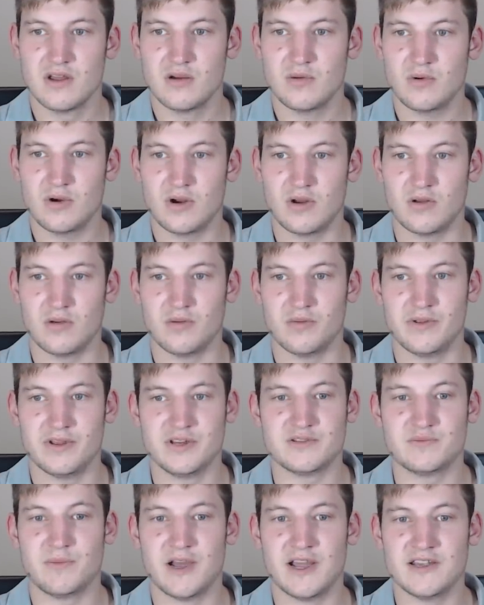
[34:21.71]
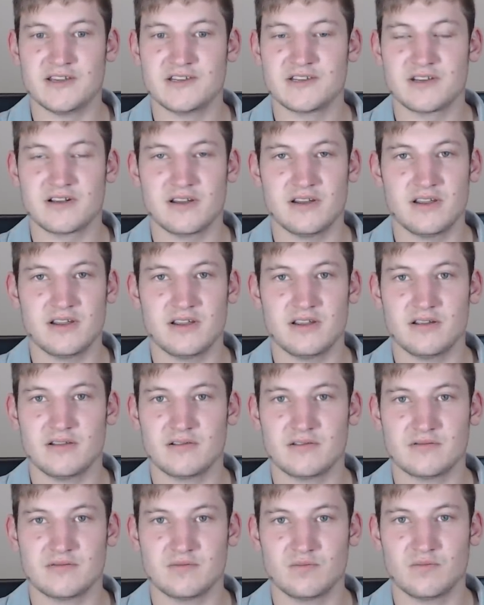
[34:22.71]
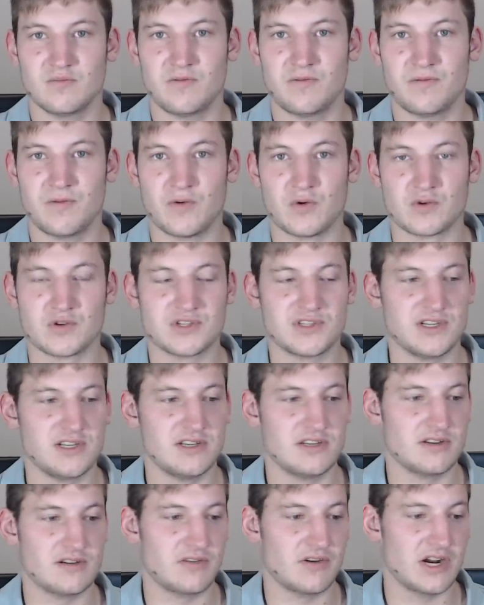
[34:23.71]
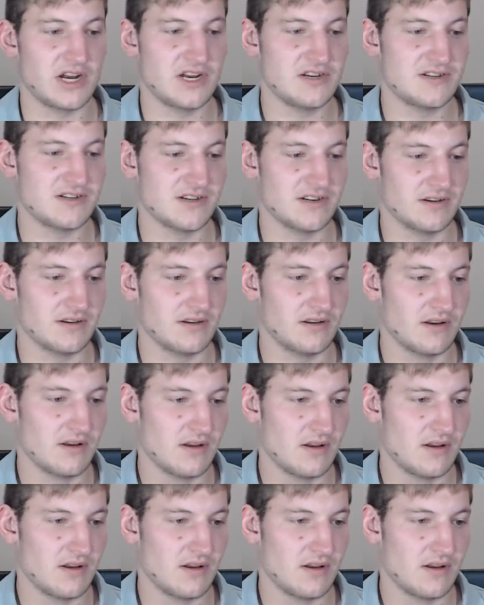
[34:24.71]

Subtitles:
Well, it's basically forced integration.